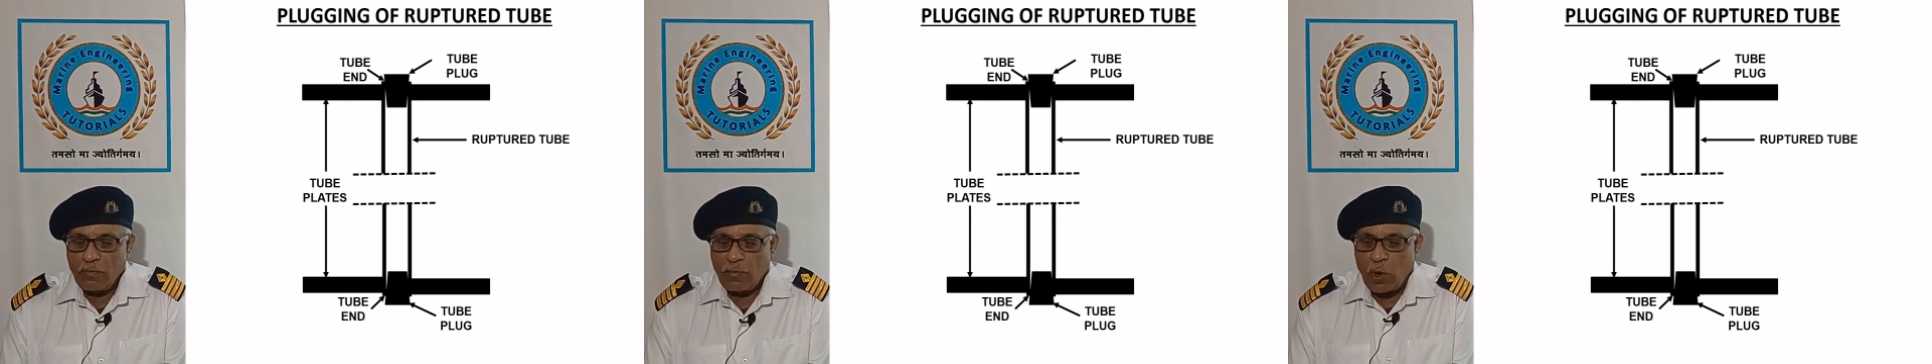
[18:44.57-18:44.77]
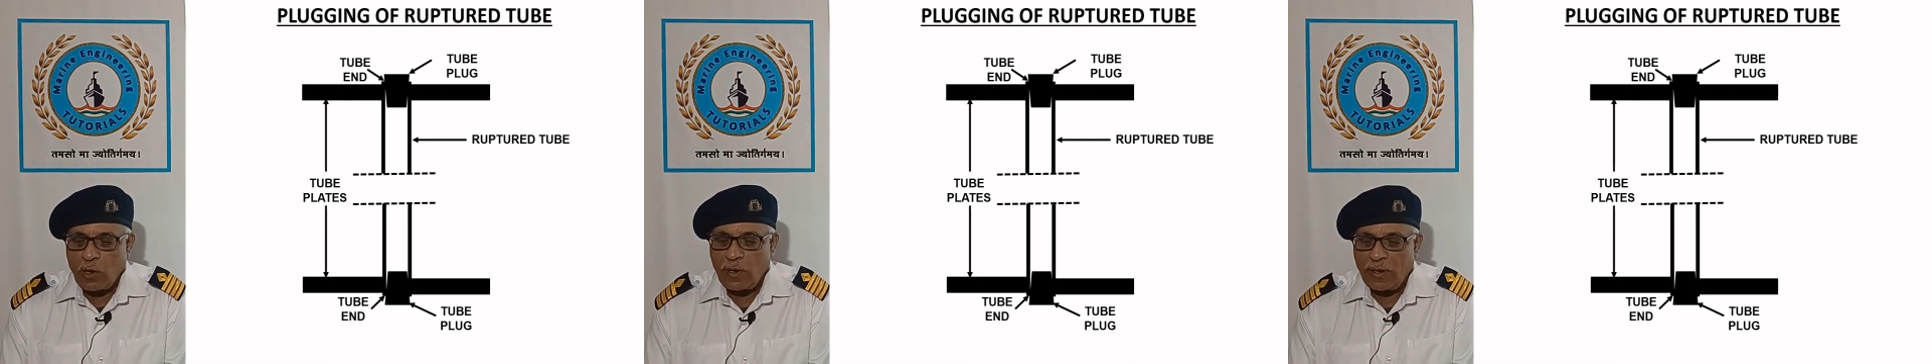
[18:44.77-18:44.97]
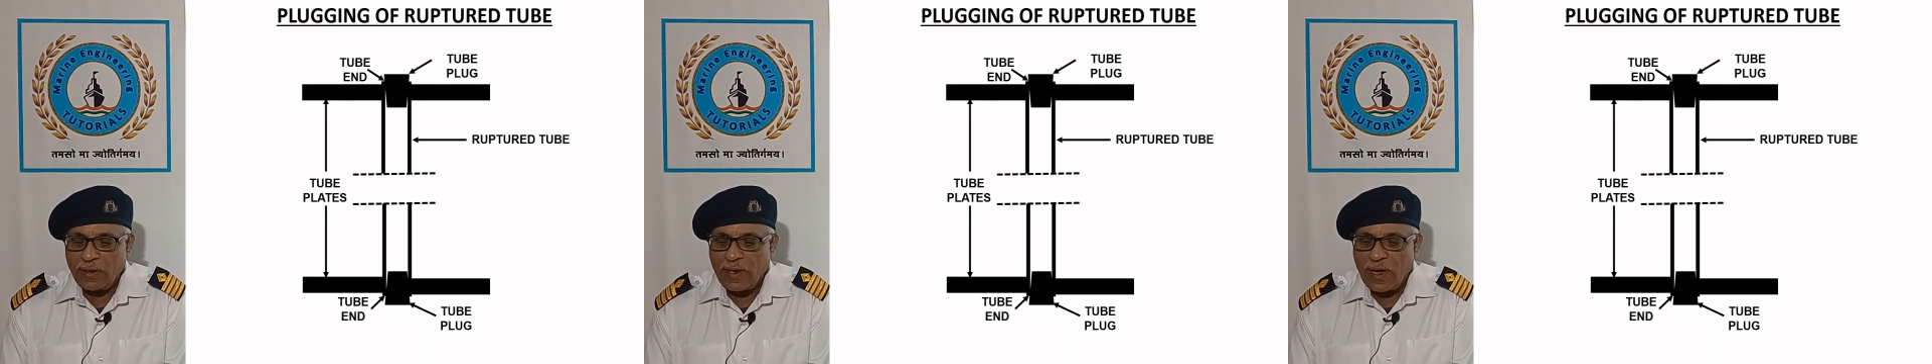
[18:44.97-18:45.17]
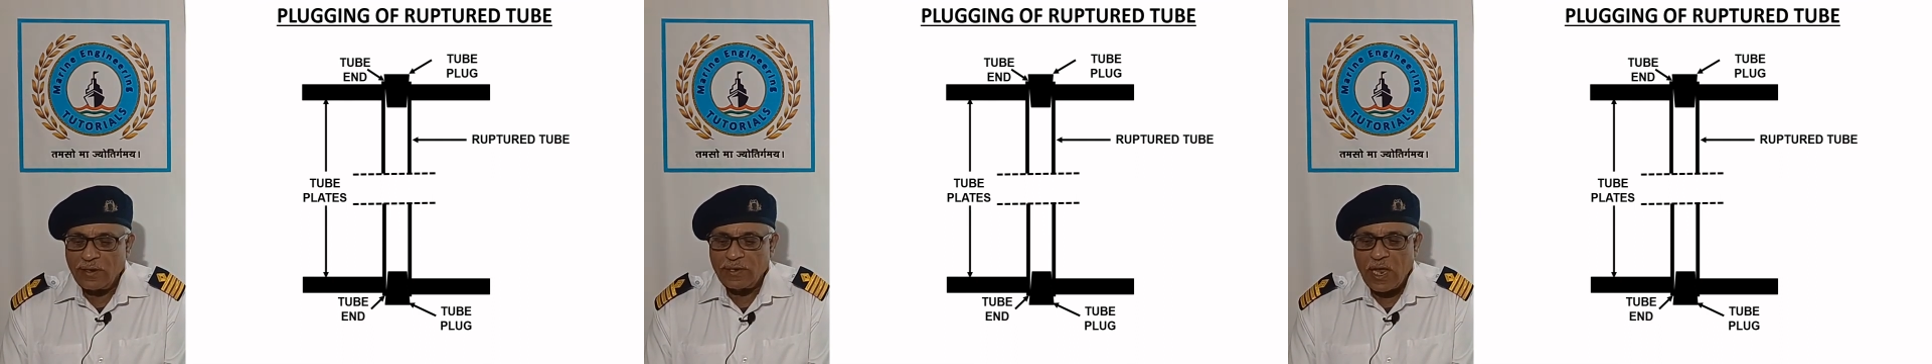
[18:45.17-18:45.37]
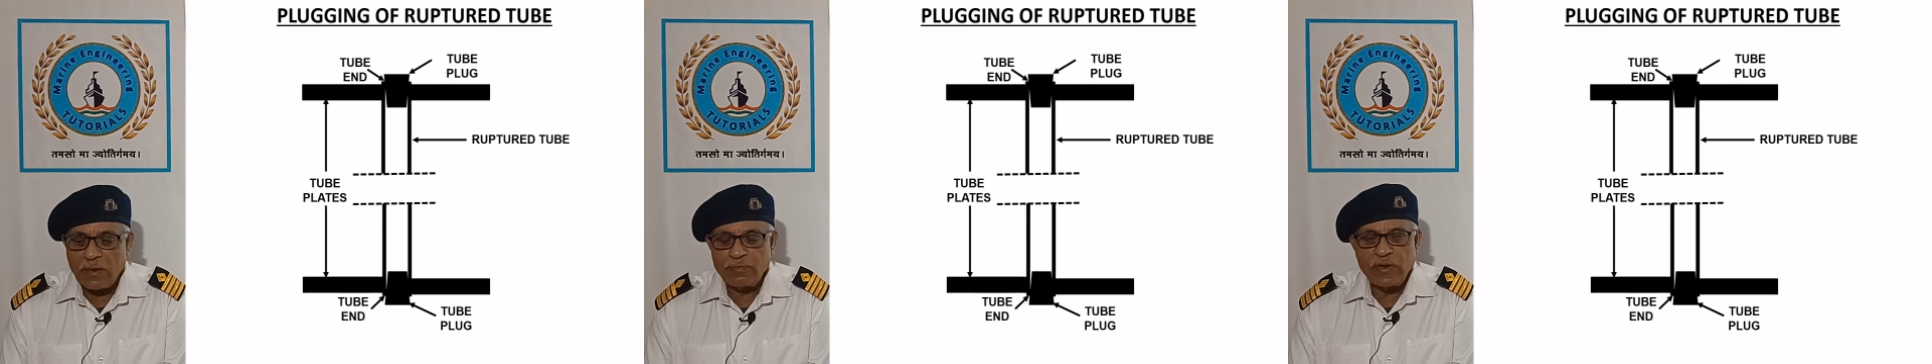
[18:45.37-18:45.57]
Boiler
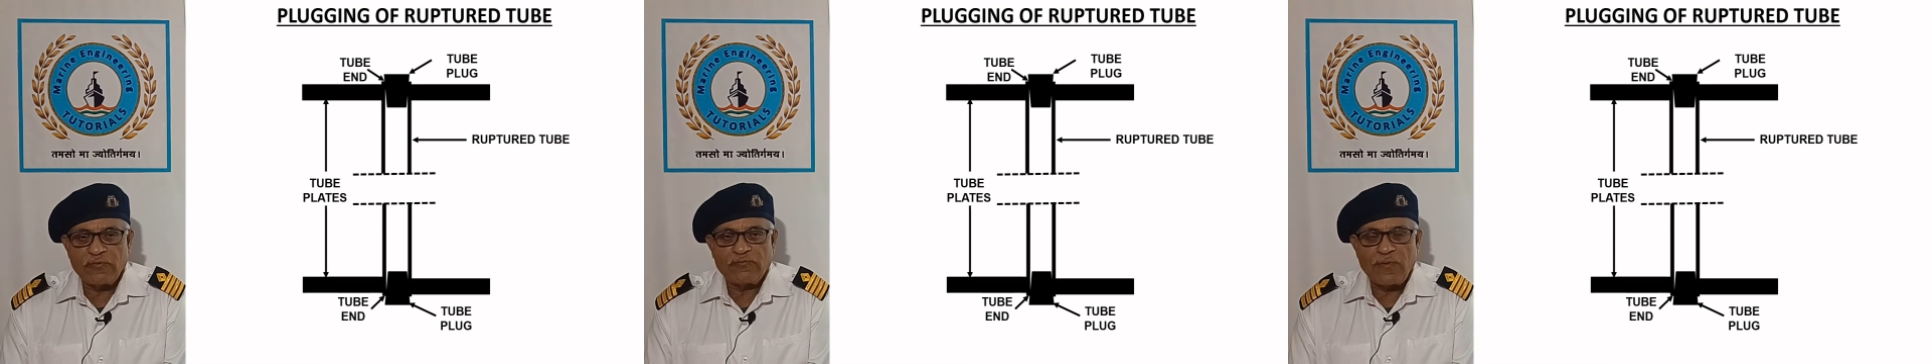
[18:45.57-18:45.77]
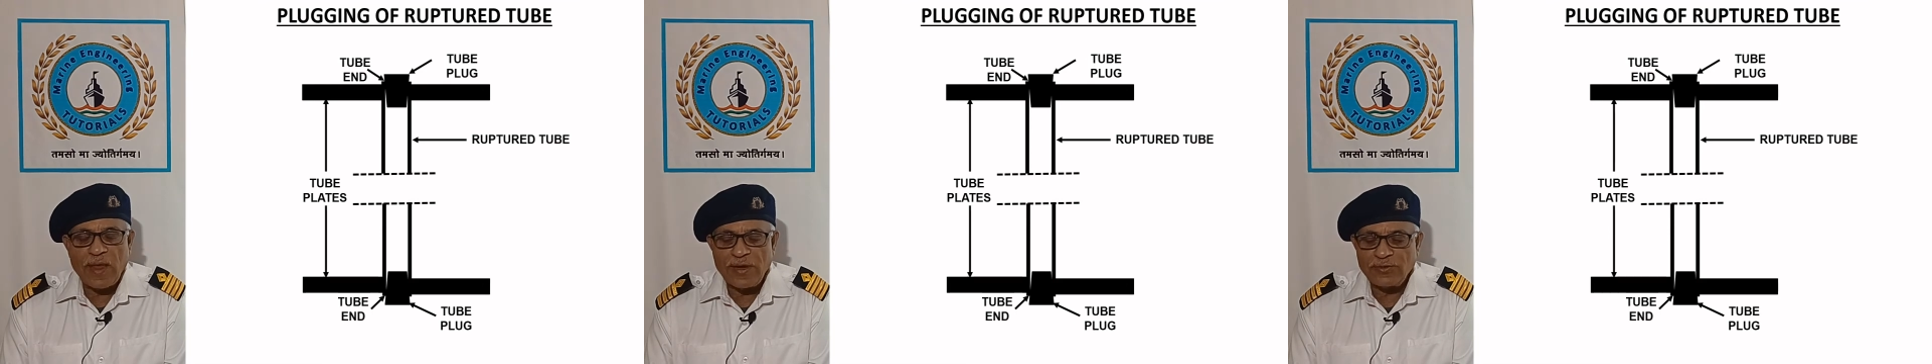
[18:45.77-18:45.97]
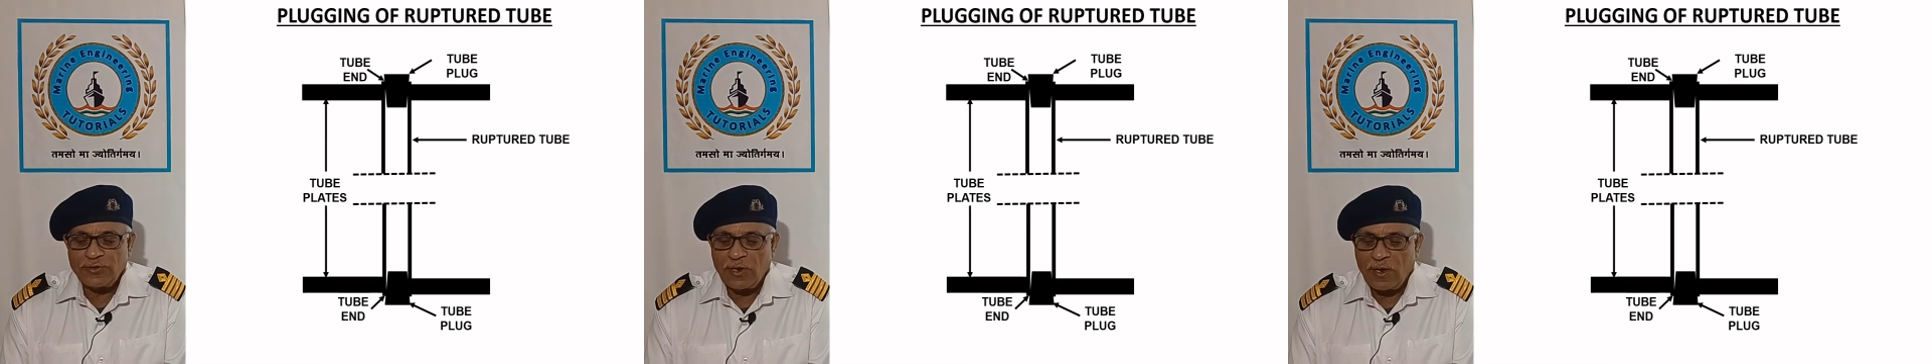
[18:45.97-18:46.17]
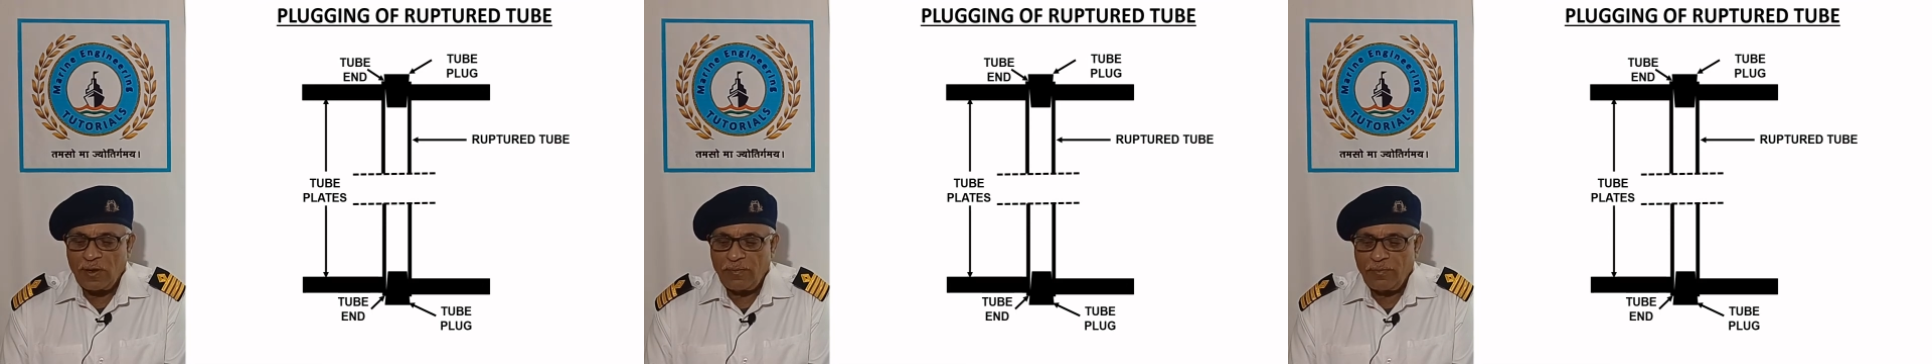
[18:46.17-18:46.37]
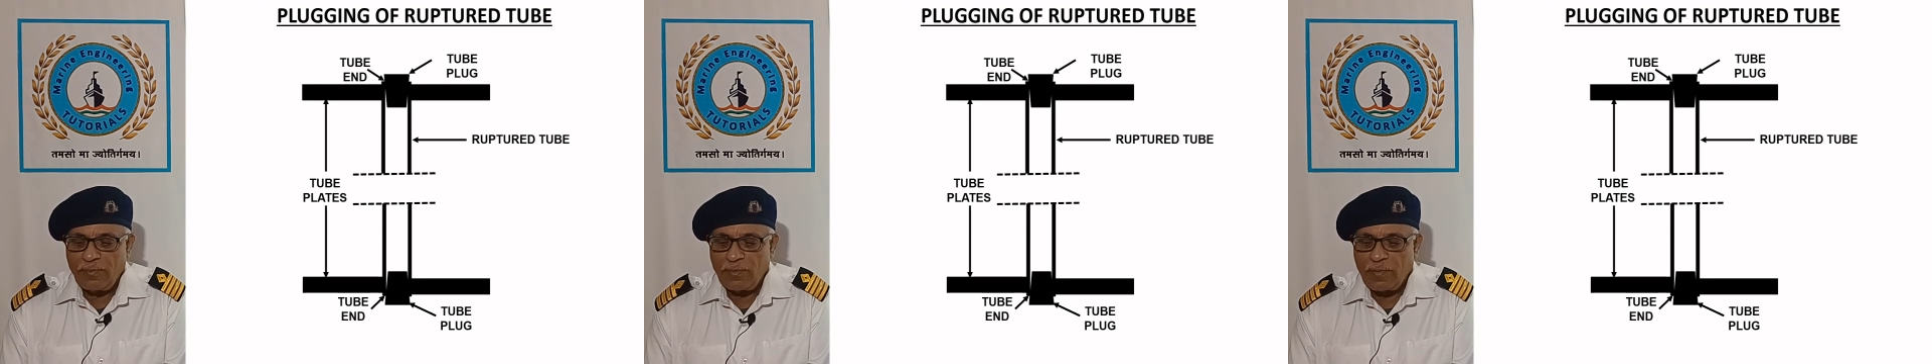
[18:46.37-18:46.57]
can then be flashed
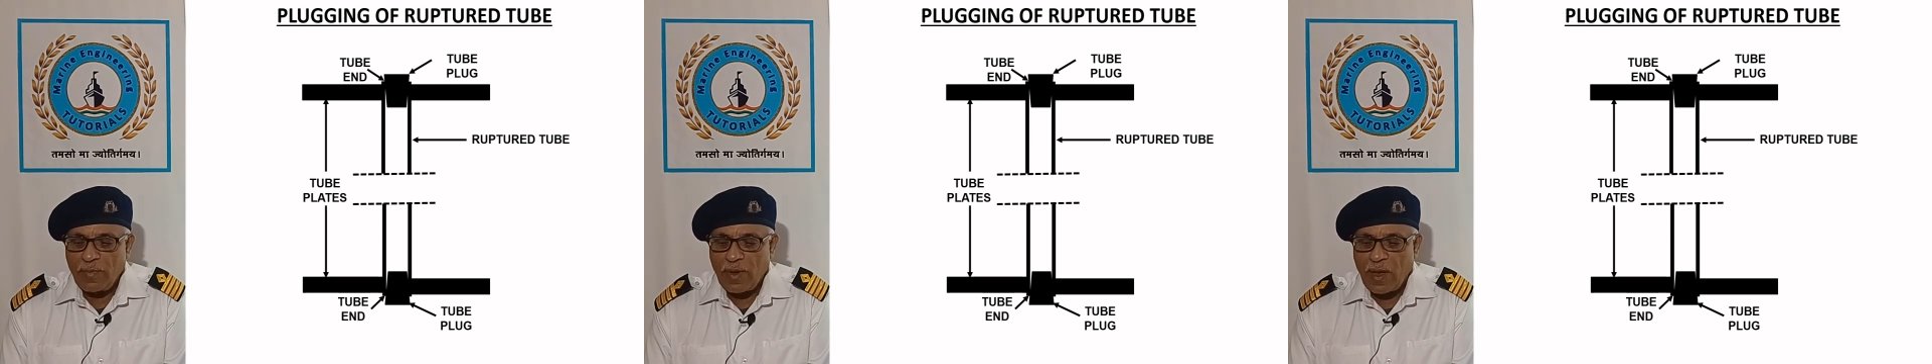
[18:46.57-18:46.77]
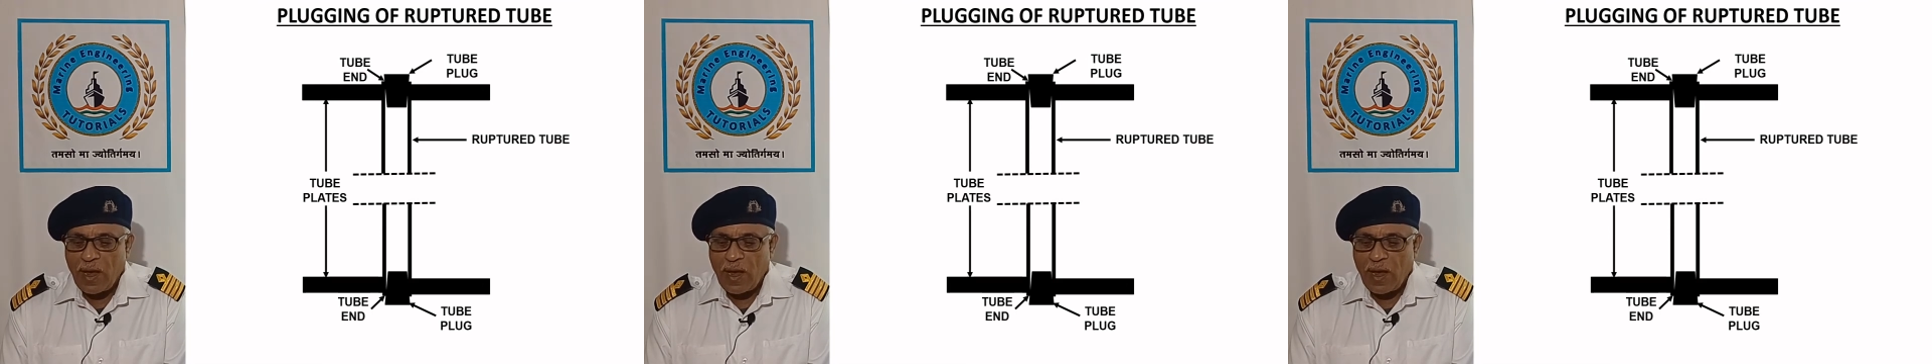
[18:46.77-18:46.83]
up